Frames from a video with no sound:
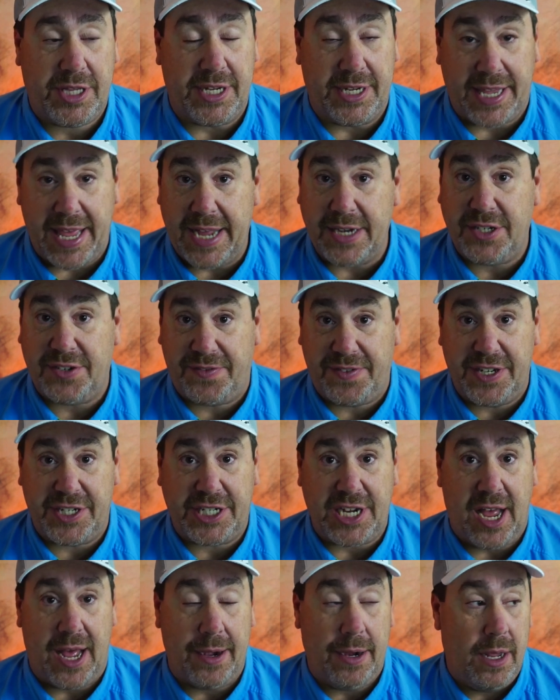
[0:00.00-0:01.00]
to catch
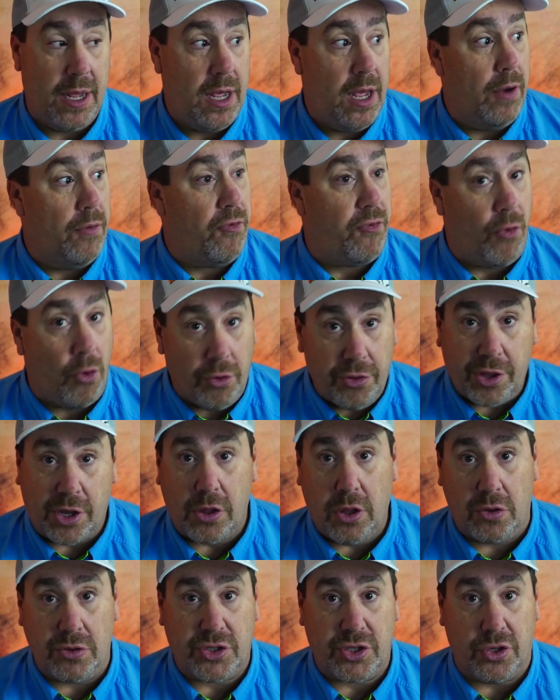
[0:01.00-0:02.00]
fish on for the
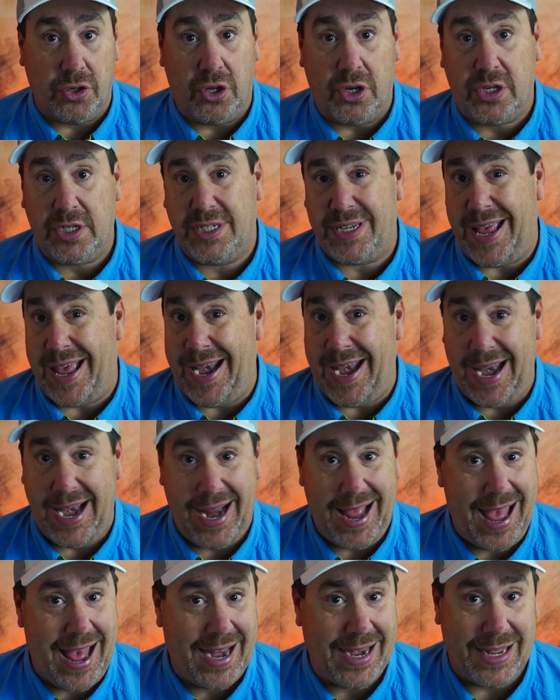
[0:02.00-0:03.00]
closer looks, and
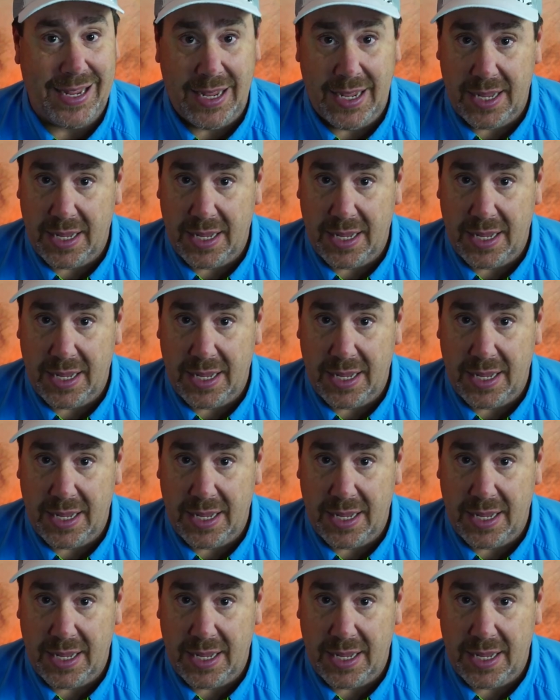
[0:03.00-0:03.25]
had